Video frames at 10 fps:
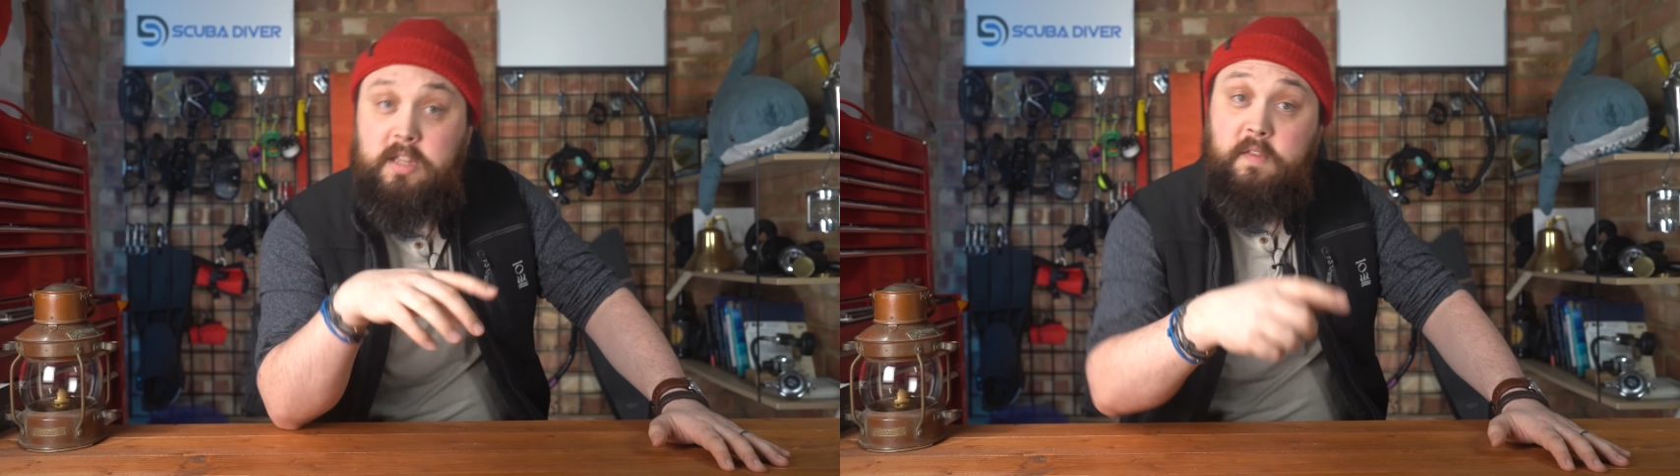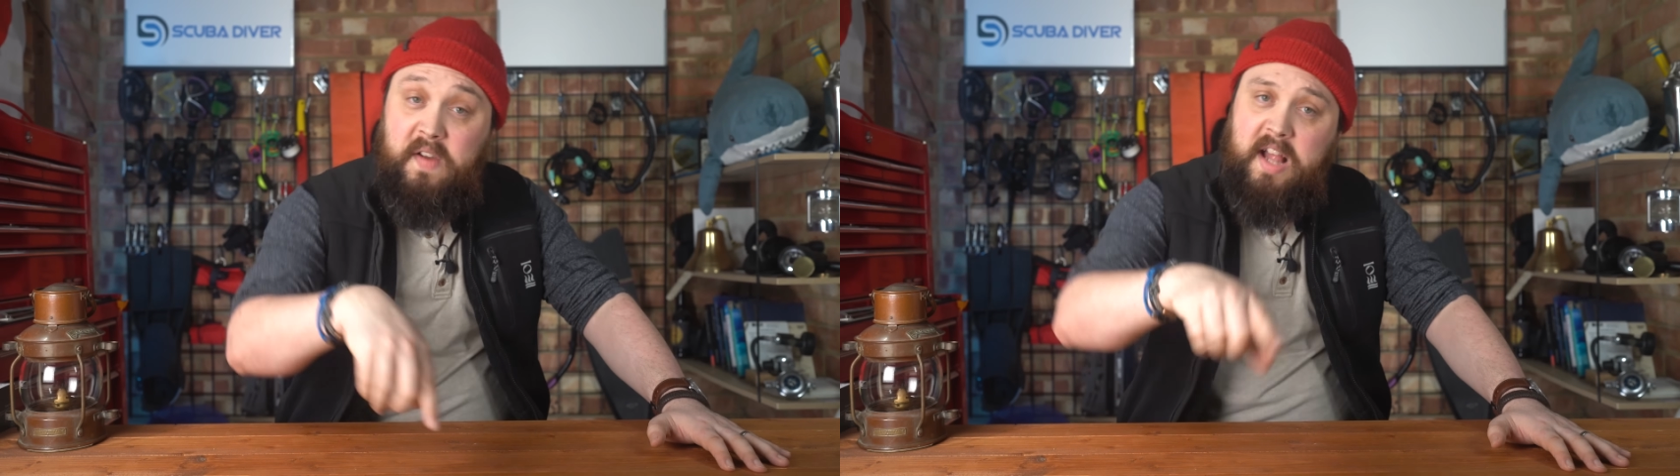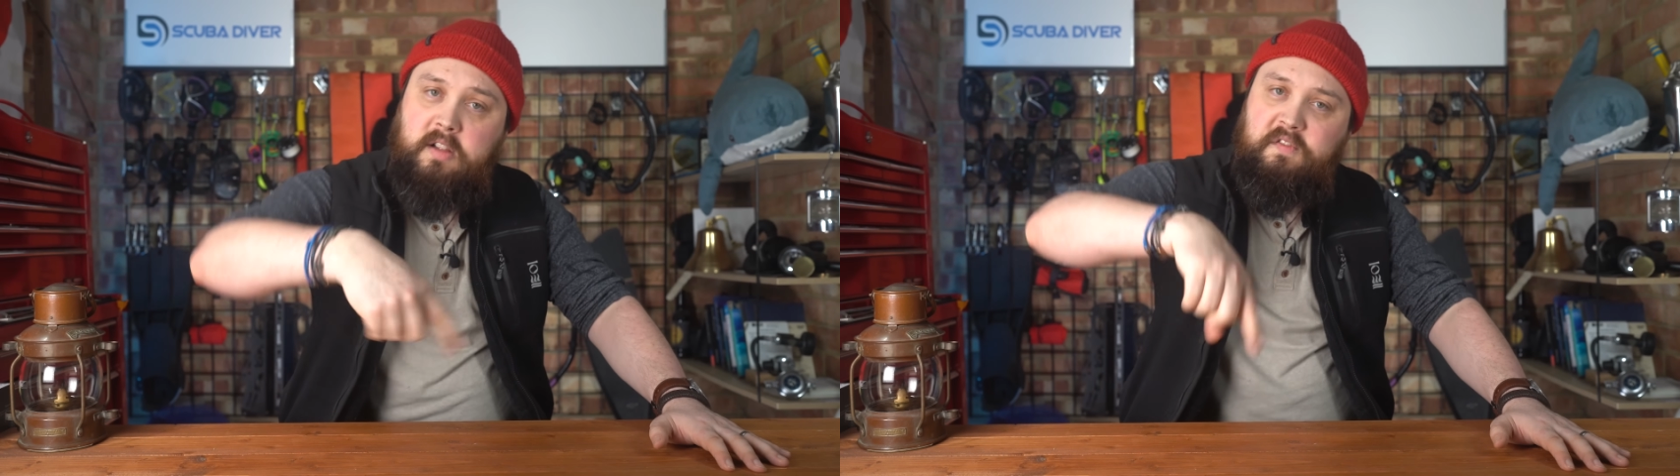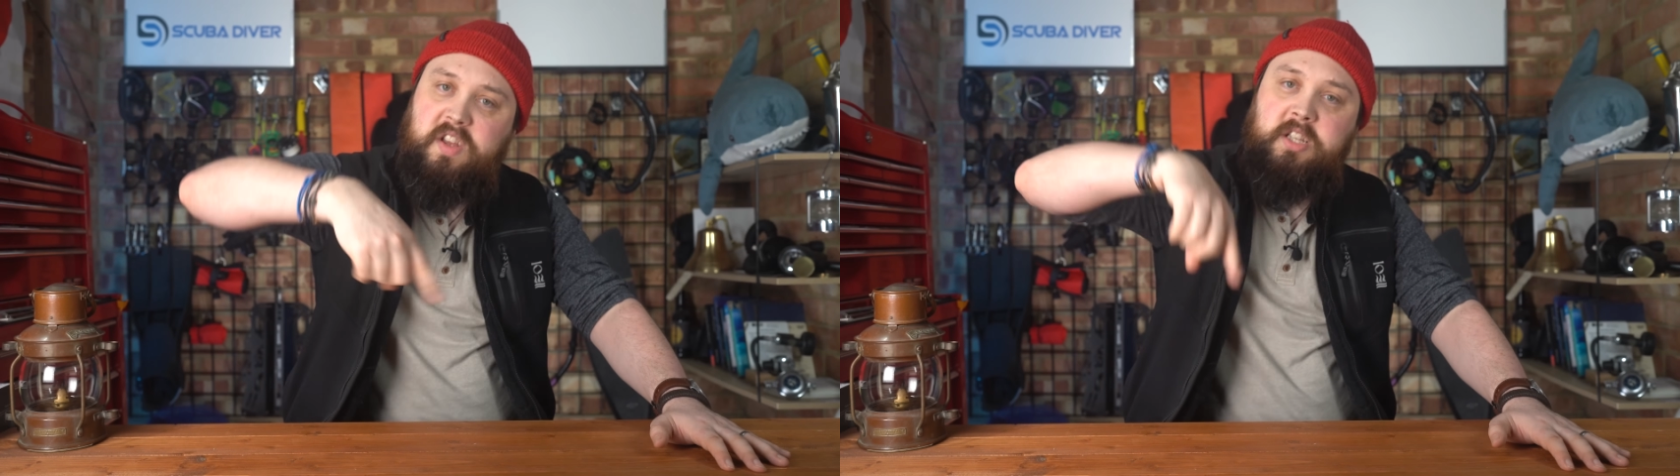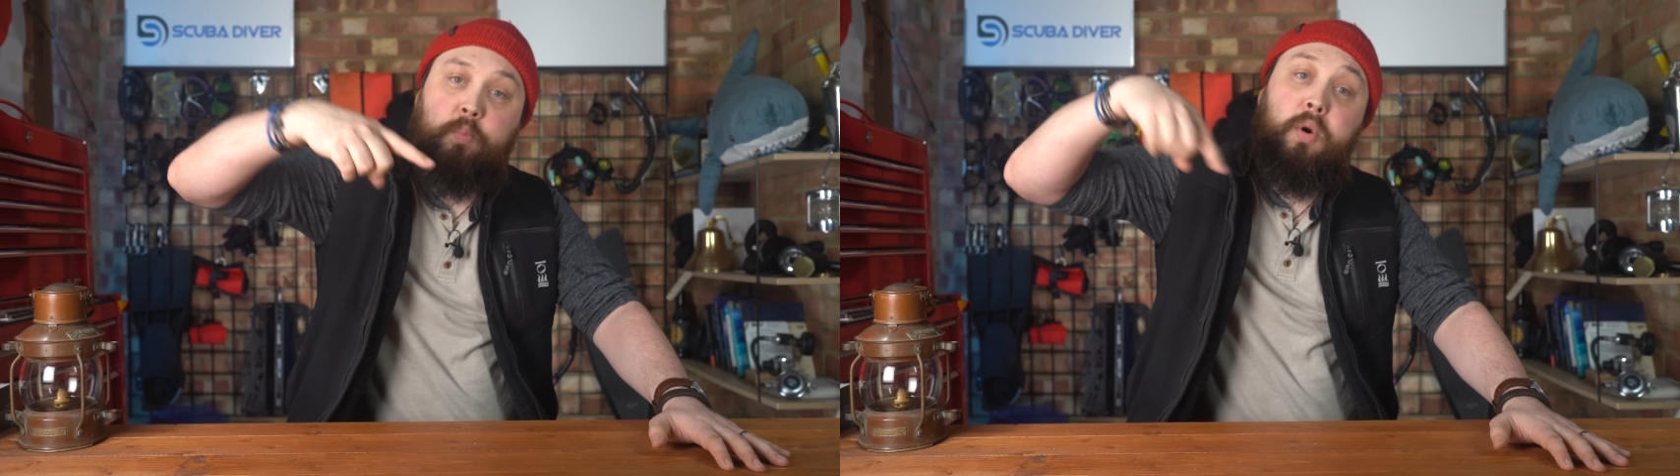the valve
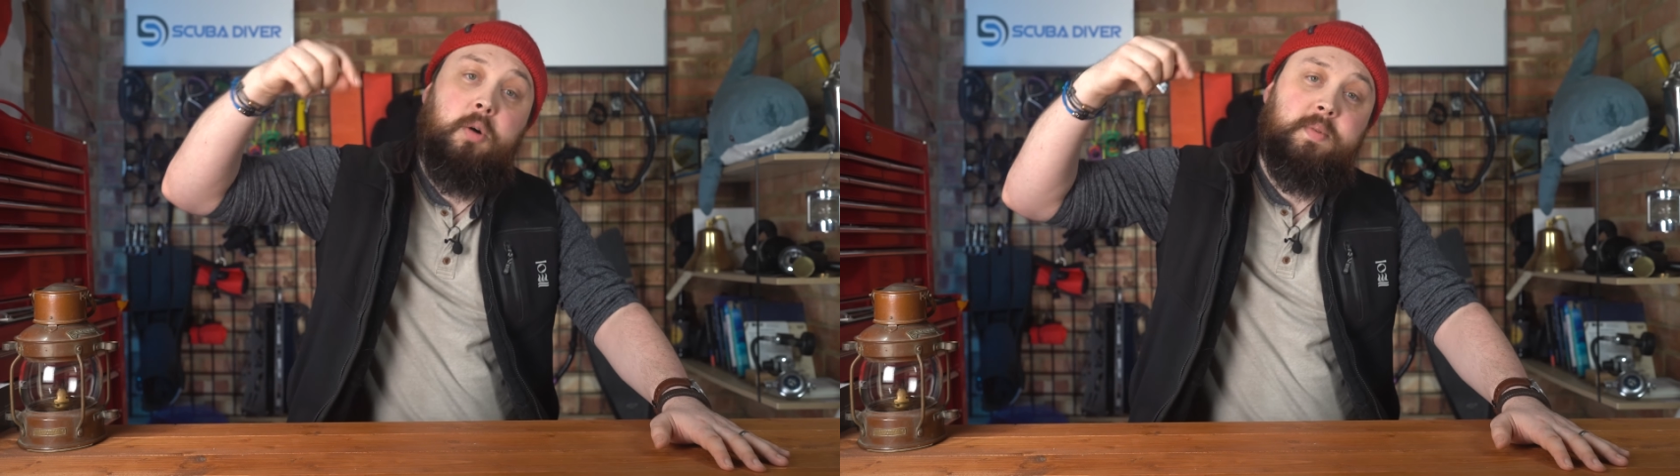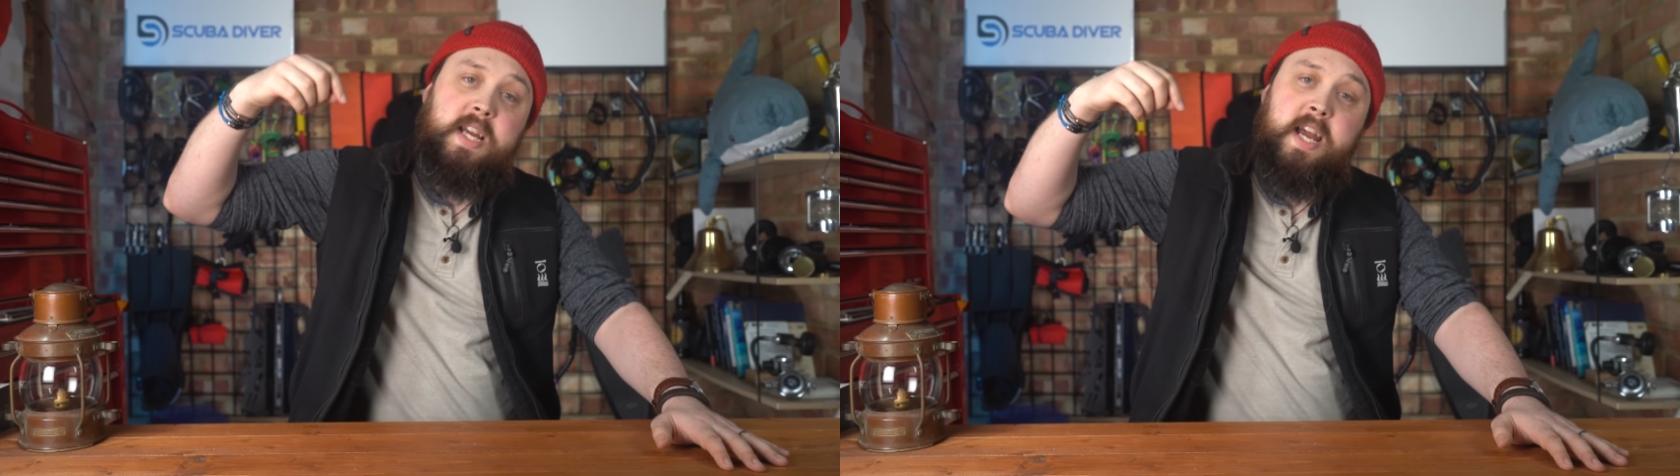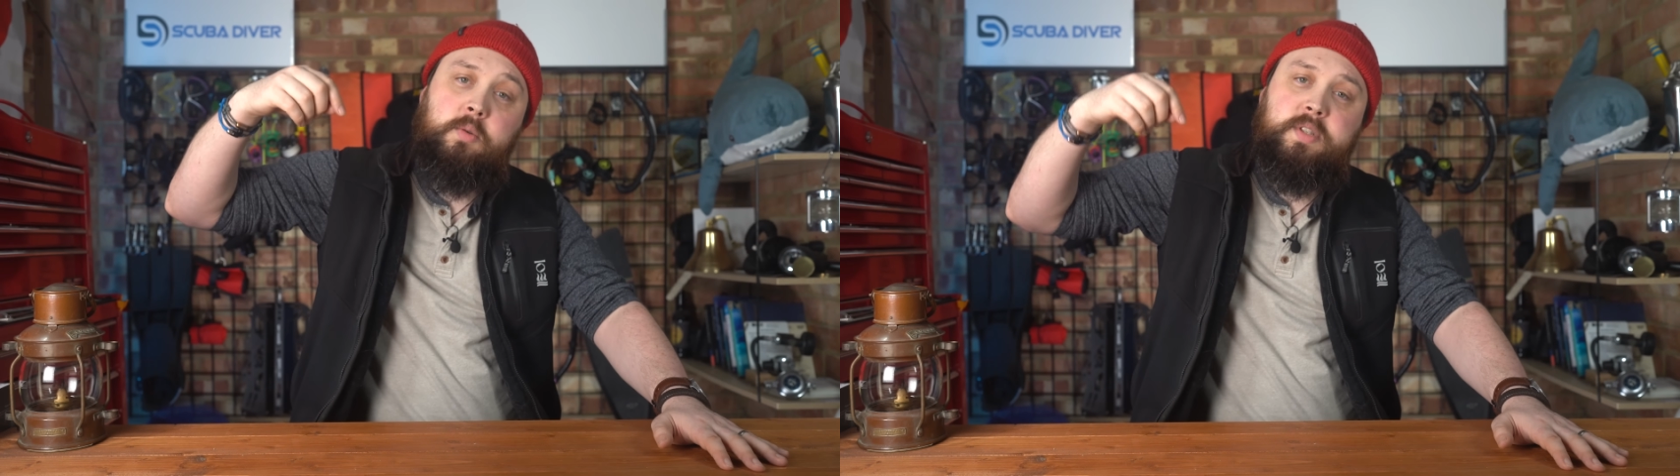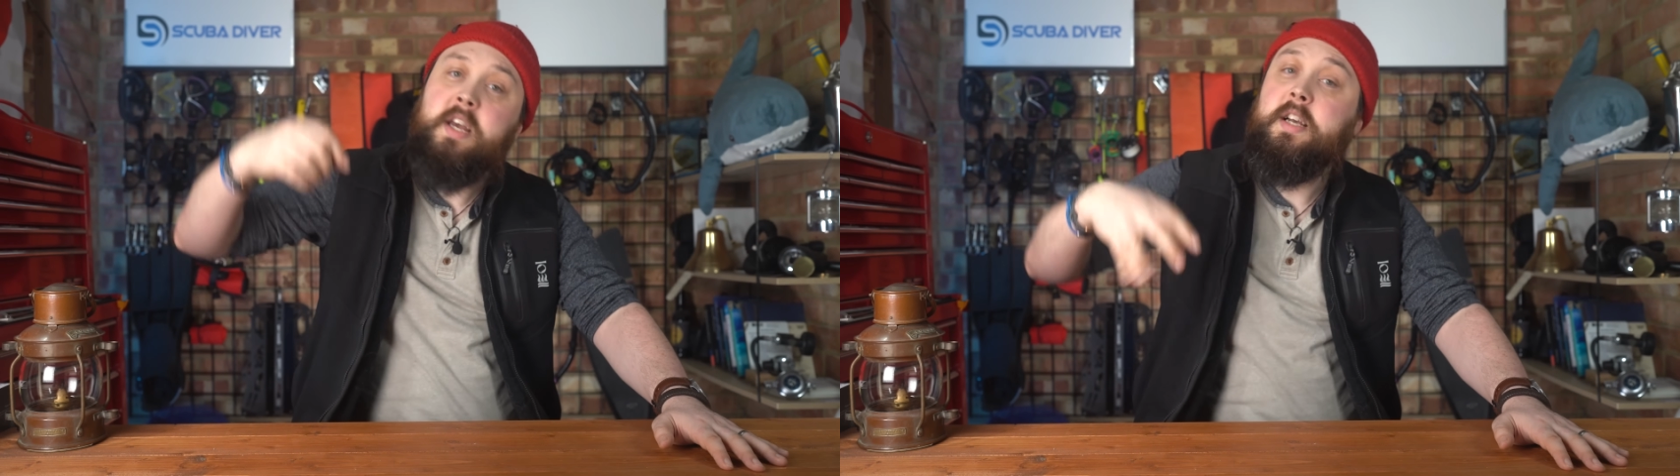is popped out